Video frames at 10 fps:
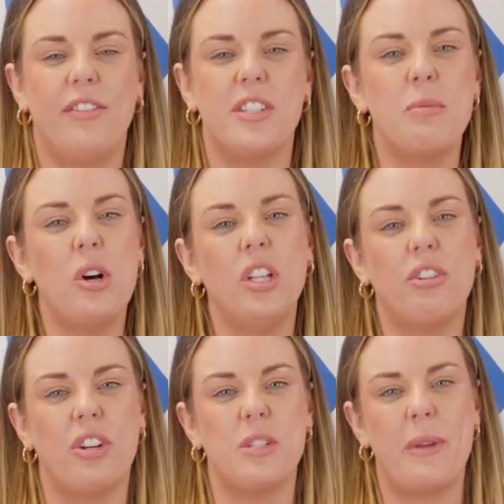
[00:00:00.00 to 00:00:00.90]
For smaller
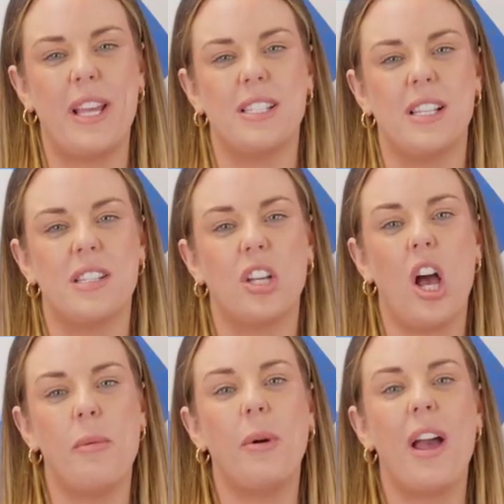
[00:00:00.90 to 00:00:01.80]
grow spaces, the
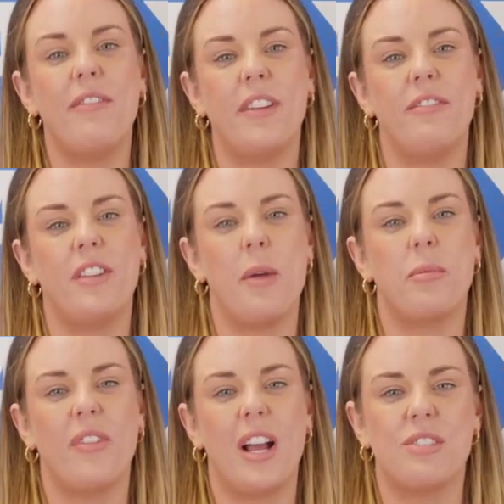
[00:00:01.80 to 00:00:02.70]
CarboAir 50
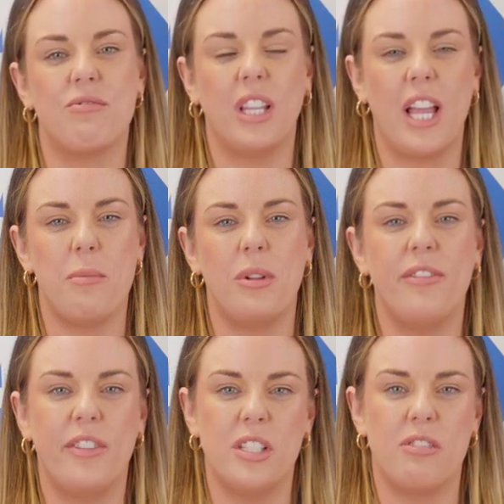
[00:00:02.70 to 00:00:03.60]
provides reliable
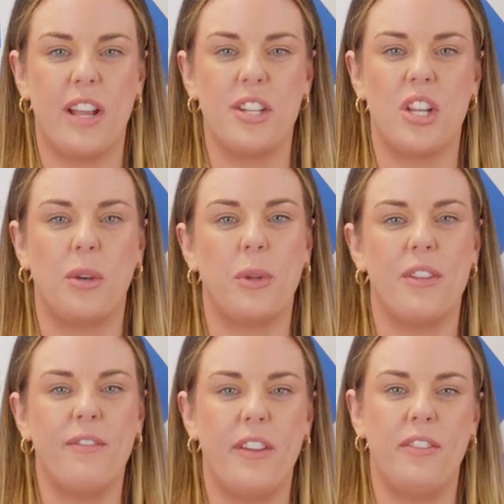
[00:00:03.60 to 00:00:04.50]
filtration with
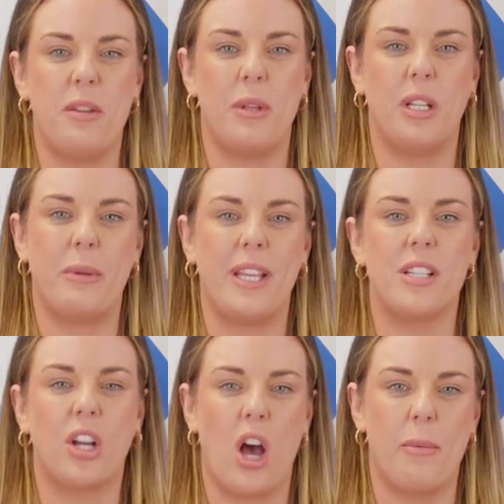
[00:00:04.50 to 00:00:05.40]
a
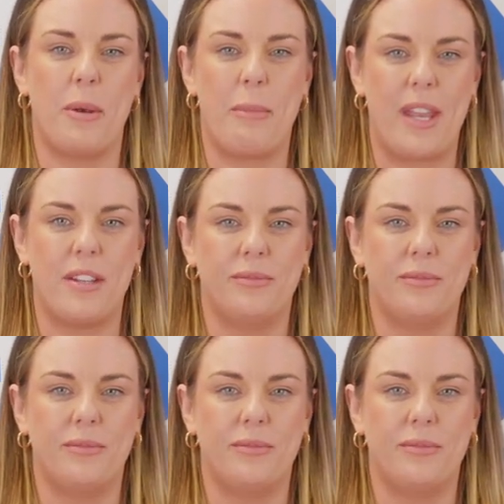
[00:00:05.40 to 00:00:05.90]
50mm carbon bed.